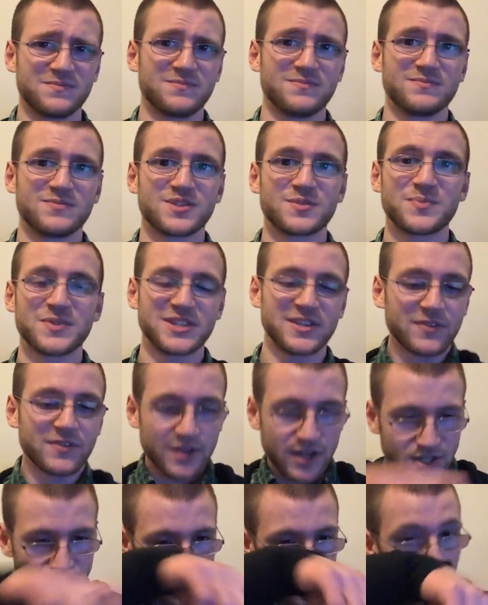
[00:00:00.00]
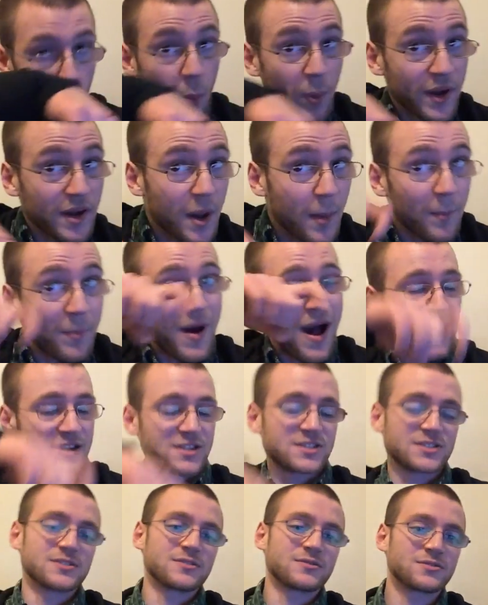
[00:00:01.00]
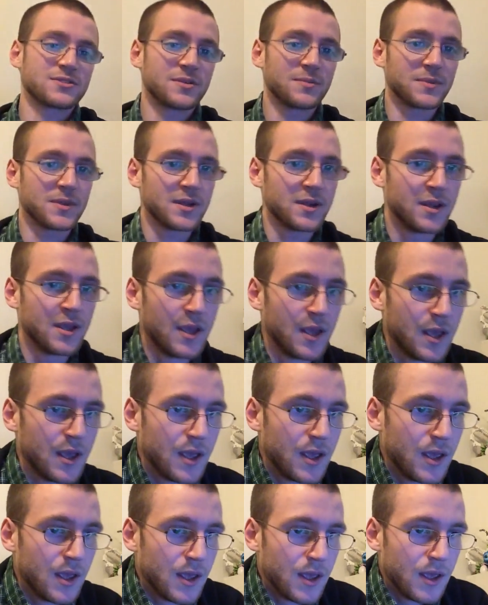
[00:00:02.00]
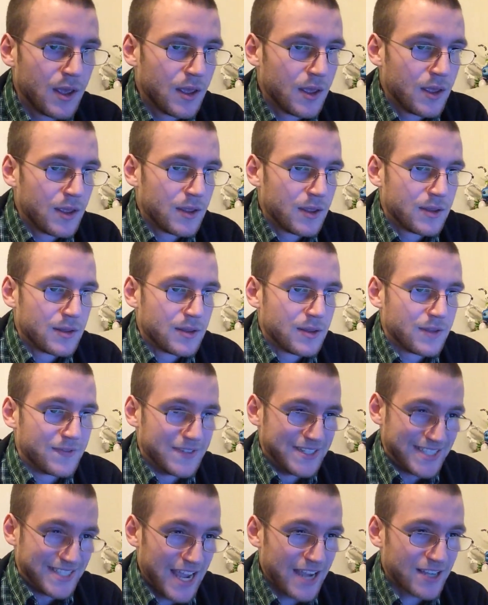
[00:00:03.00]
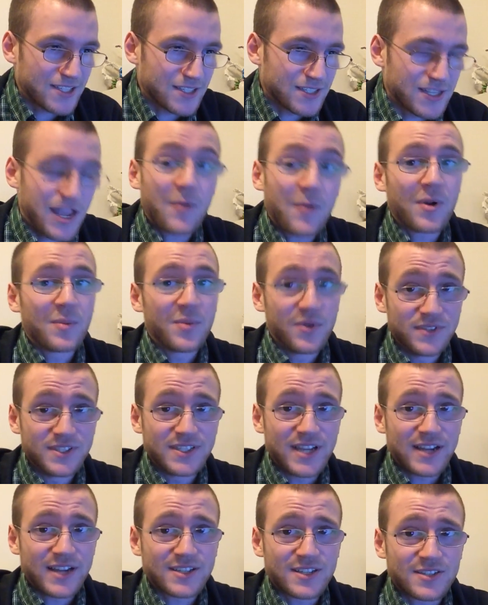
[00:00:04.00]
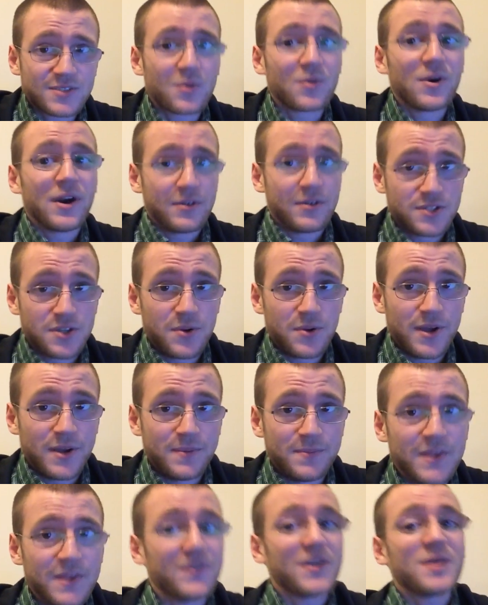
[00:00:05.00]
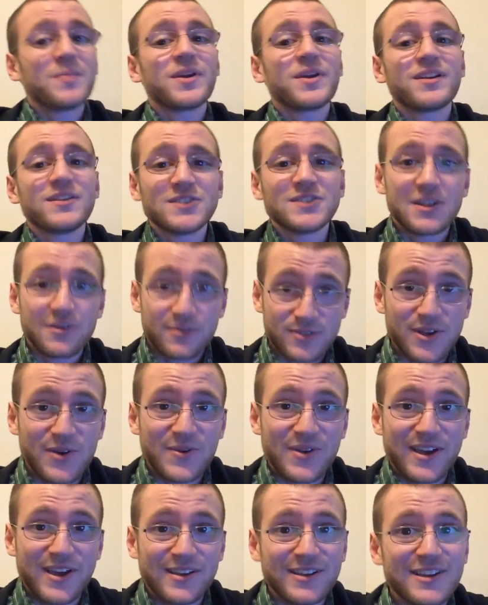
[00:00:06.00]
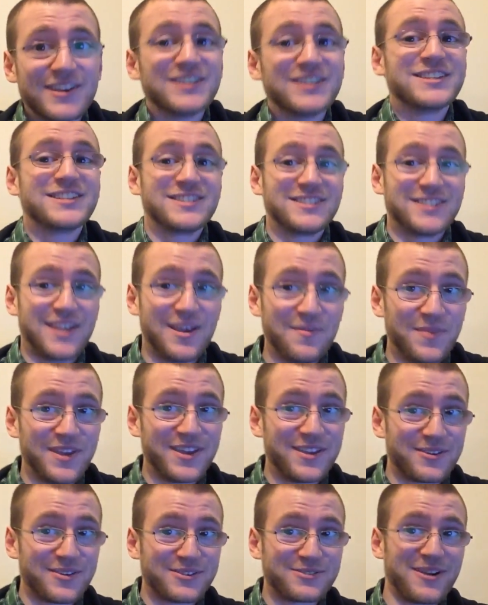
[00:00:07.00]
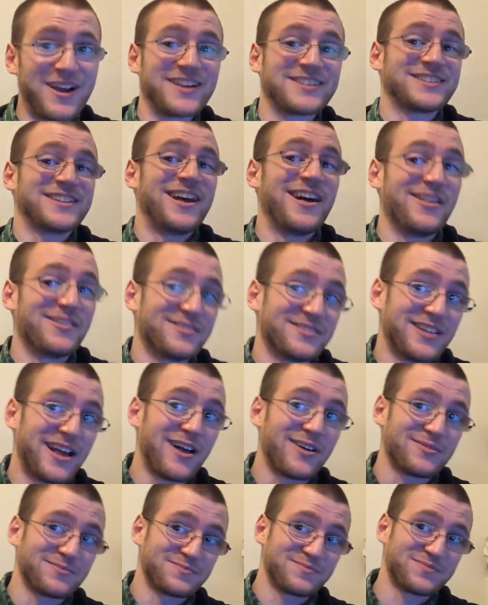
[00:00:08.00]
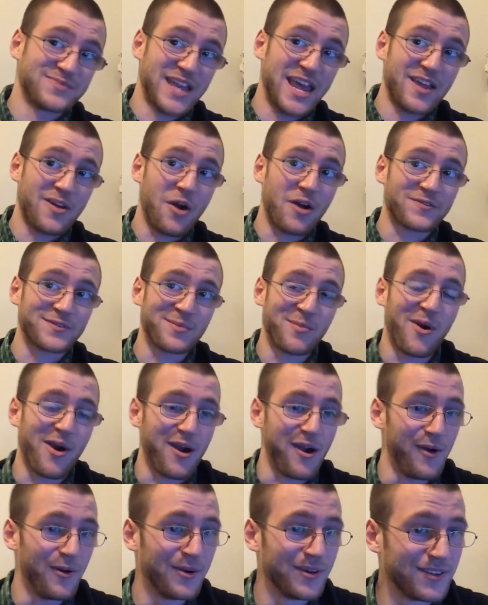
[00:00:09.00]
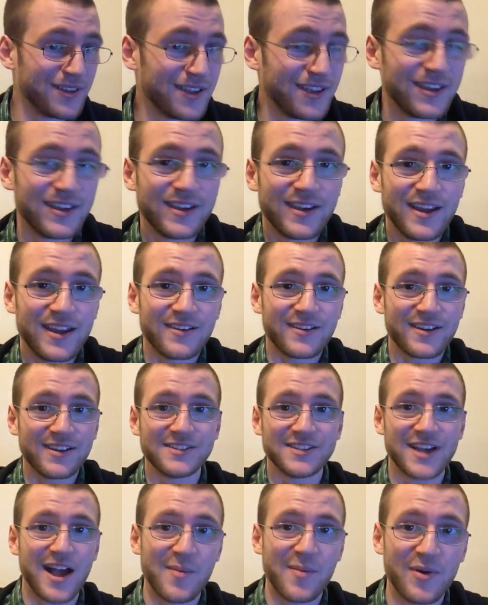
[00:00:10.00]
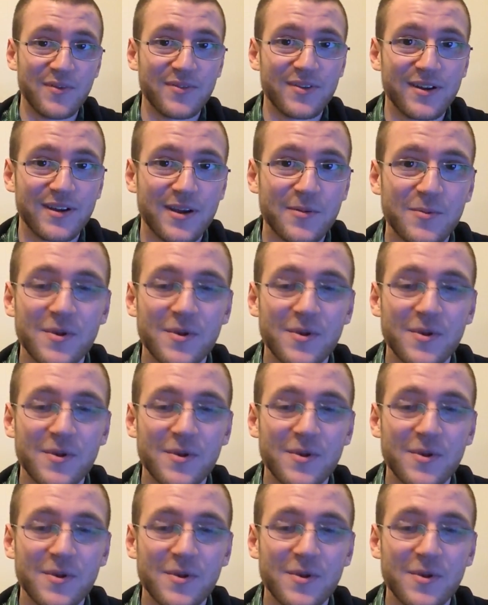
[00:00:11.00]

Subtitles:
specifically like just opening up boxes or something. Live in Texas. I want to move to Texas or Arizona. If anybody lives in Arizona, send me your address and I'll take off tomorrow and I'll get a job over there.